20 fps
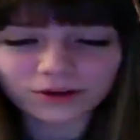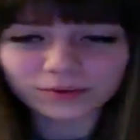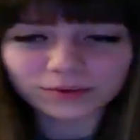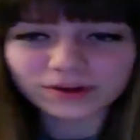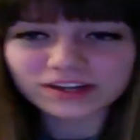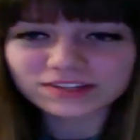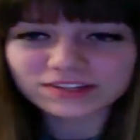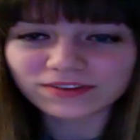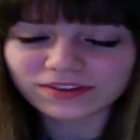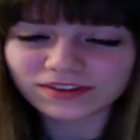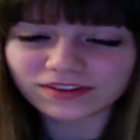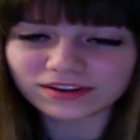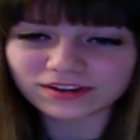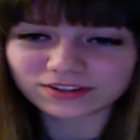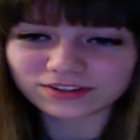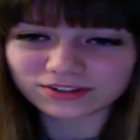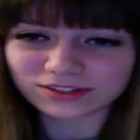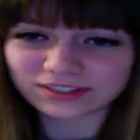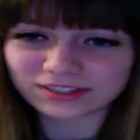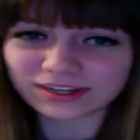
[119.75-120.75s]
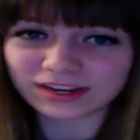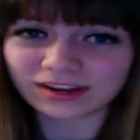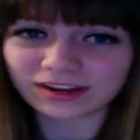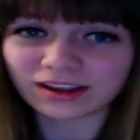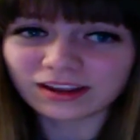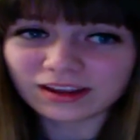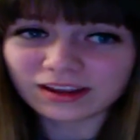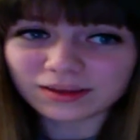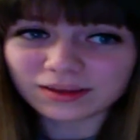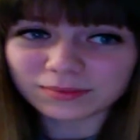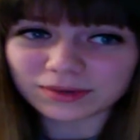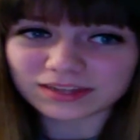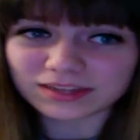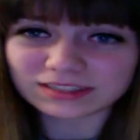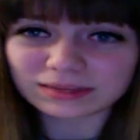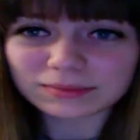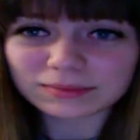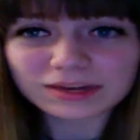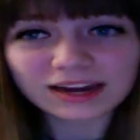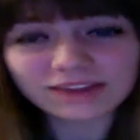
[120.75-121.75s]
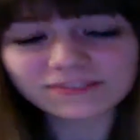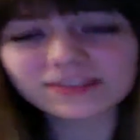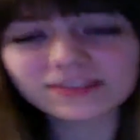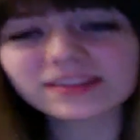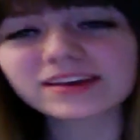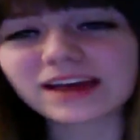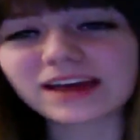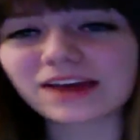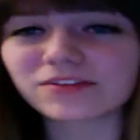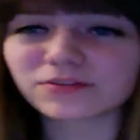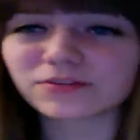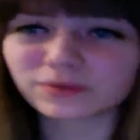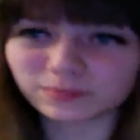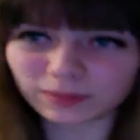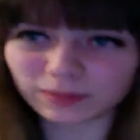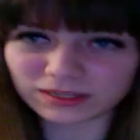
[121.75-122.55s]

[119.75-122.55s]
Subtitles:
Hope you guys find that interesting, because I mean, I feel like everyone